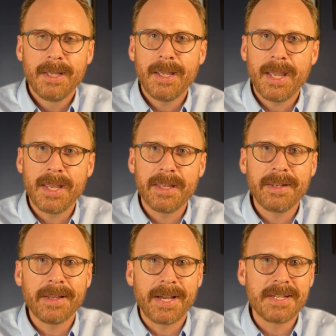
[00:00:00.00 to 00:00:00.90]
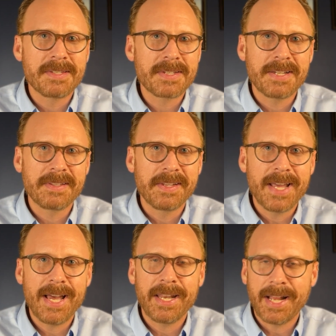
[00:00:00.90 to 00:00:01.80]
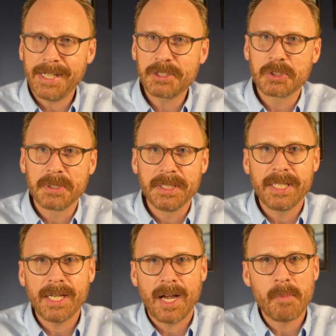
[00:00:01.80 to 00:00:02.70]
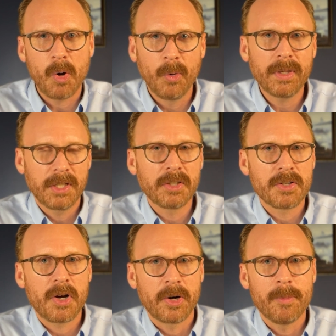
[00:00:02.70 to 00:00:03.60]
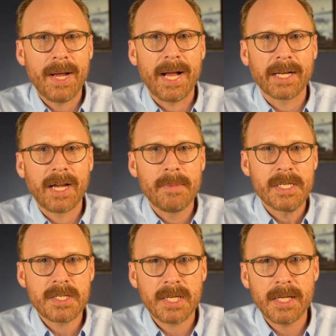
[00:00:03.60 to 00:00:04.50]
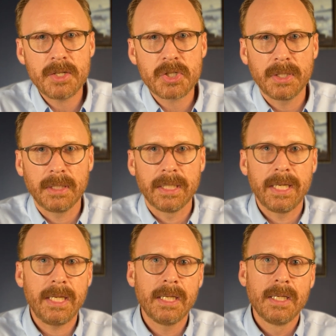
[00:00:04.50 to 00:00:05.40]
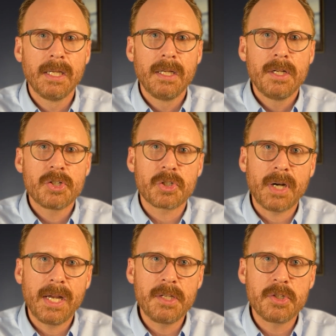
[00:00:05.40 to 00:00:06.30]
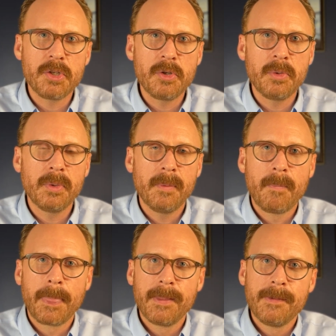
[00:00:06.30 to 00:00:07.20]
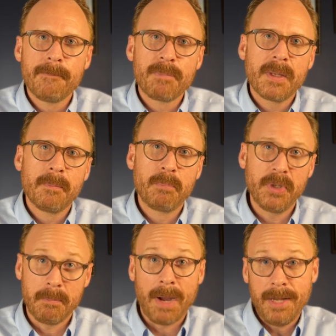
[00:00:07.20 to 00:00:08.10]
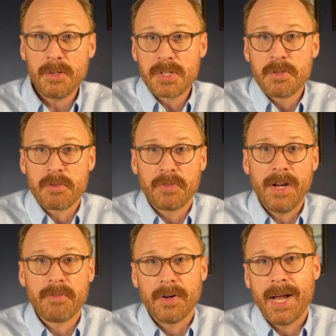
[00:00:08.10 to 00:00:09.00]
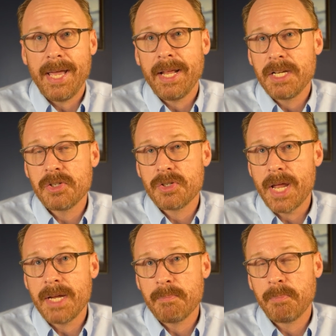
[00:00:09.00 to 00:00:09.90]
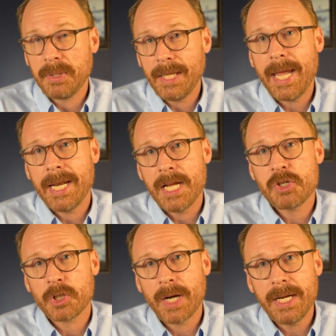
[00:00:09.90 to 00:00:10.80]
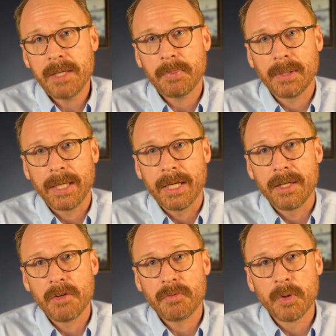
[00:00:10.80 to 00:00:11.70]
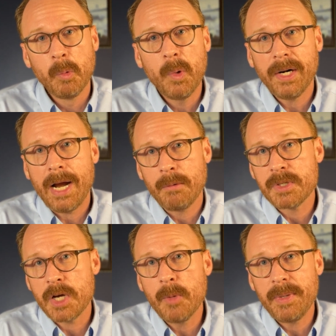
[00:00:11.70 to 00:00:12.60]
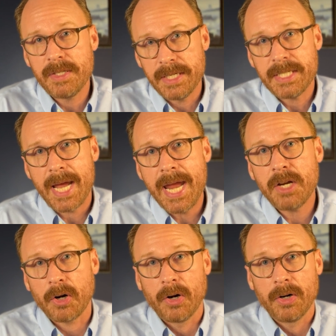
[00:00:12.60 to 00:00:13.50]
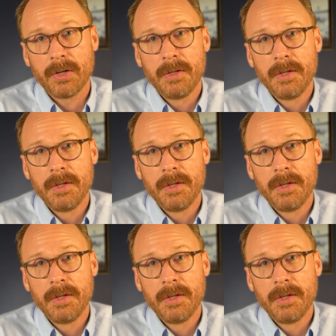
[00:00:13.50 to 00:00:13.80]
And I said to the dad, actually, I'm holding your daughter back. I'm intentionally trying to put milestones in front of her. I had a plan, a training plan for where I was hoping to take her.